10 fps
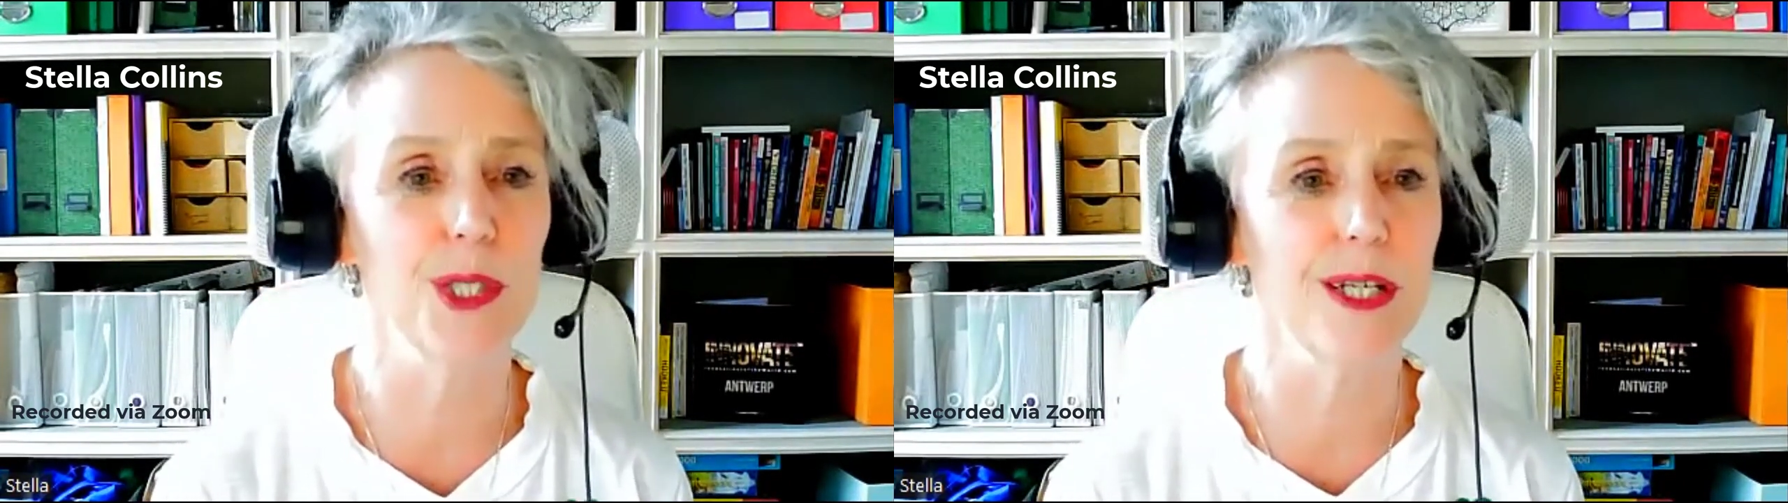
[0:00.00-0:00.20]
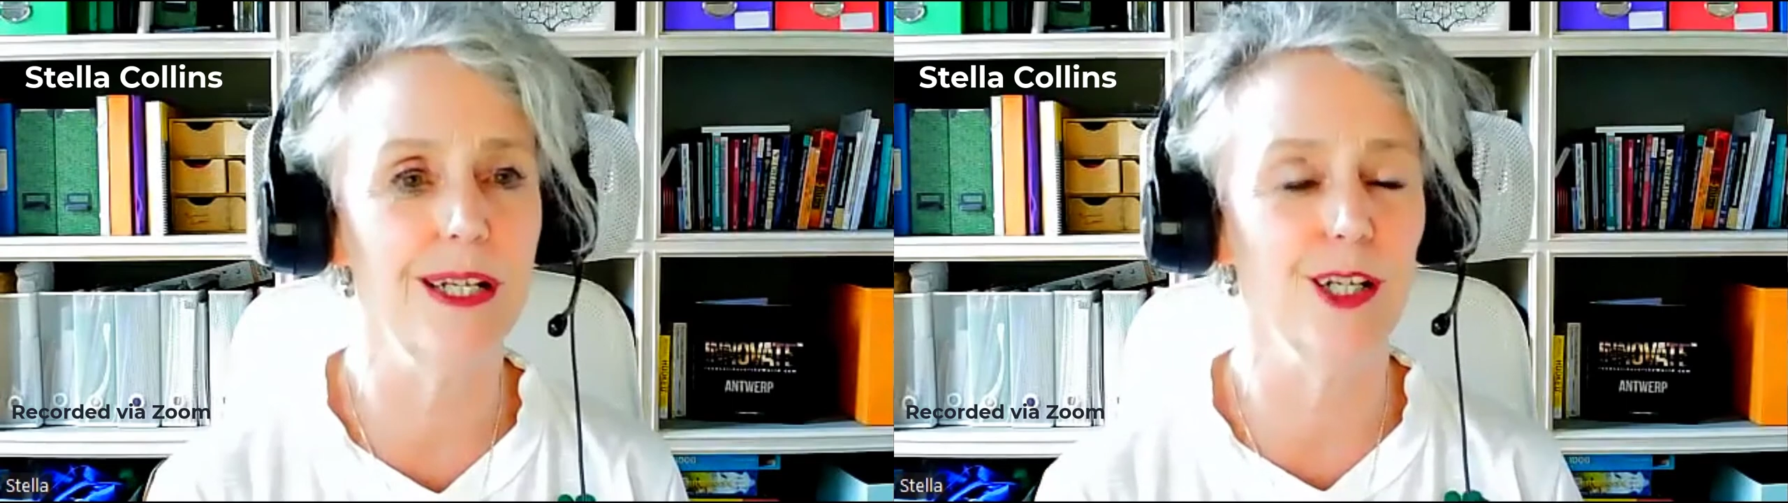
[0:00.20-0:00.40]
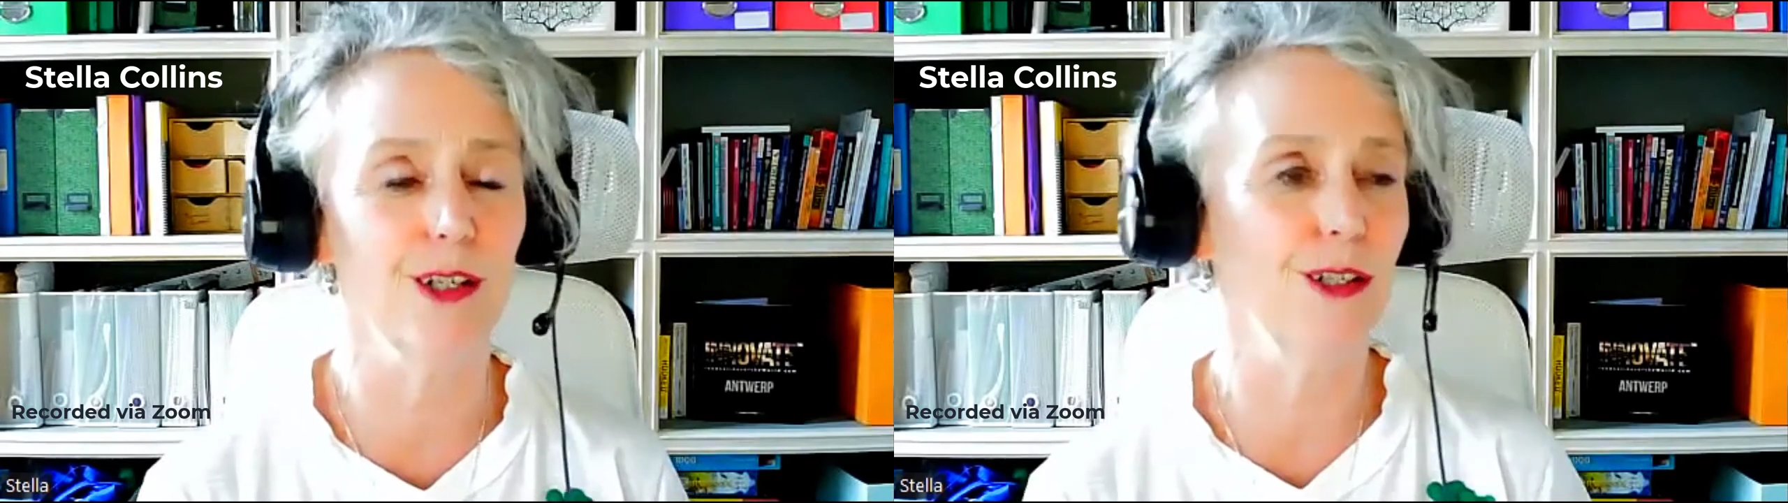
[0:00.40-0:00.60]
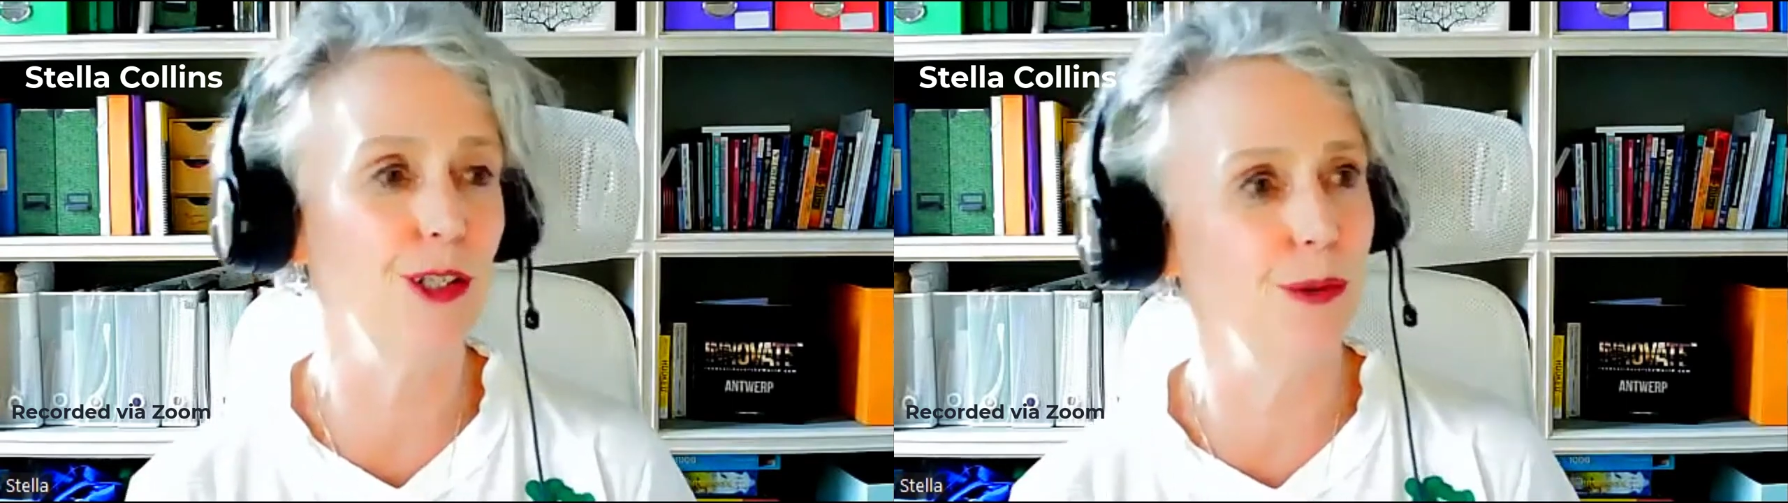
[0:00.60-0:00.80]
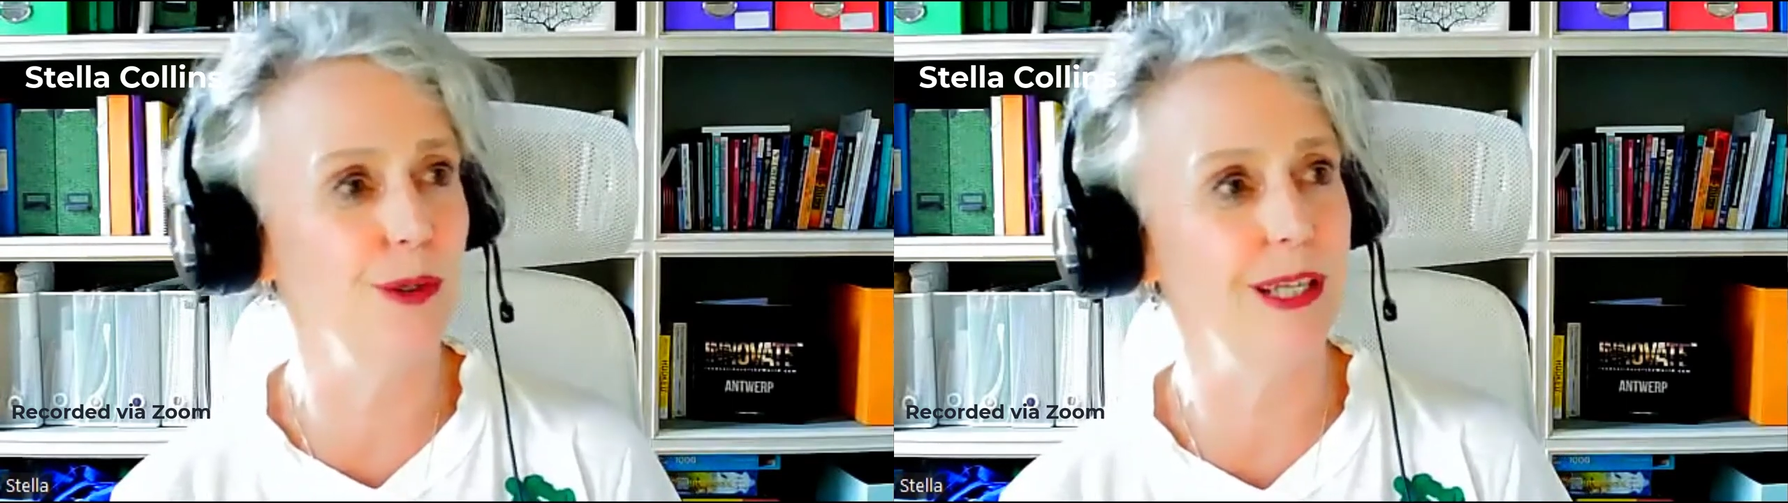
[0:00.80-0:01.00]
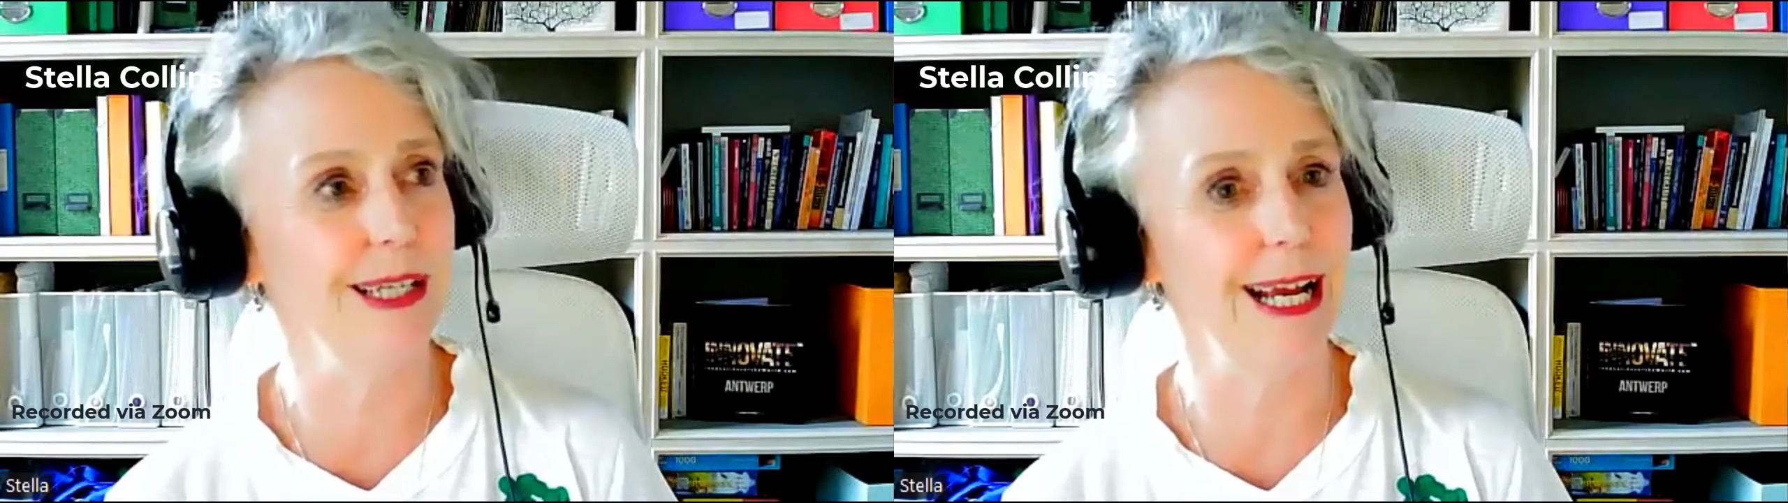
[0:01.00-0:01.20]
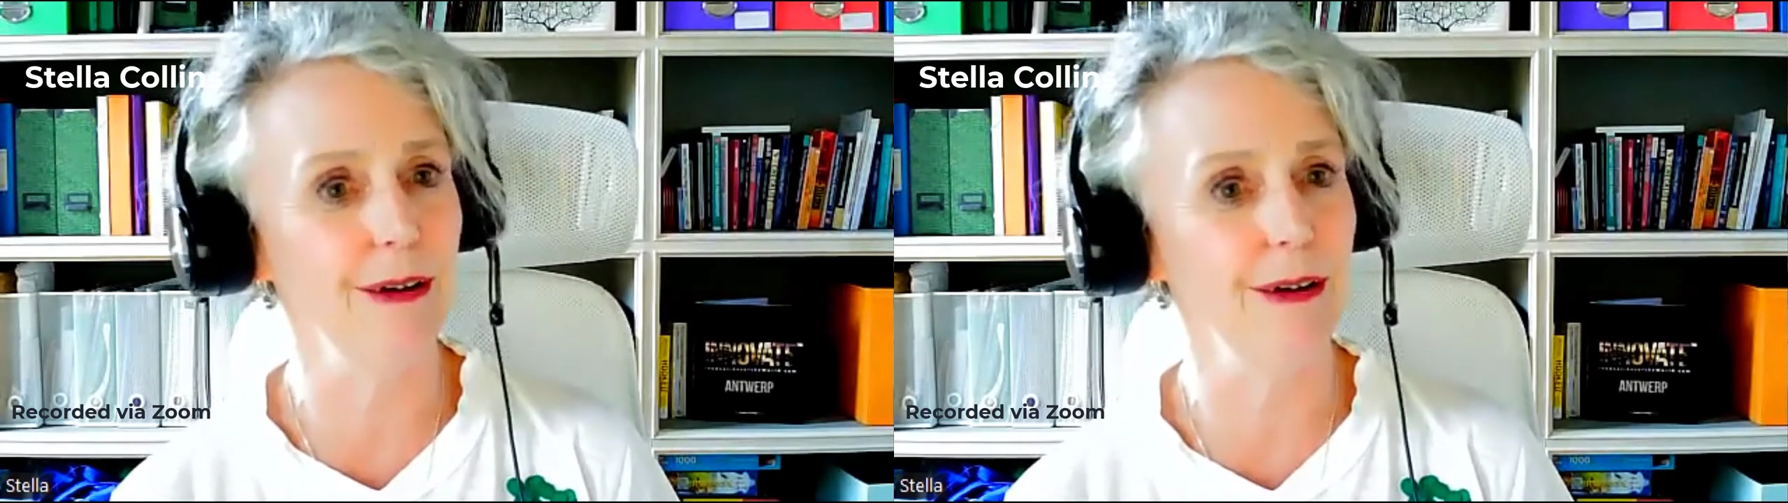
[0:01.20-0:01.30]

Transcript: early on and who are they now?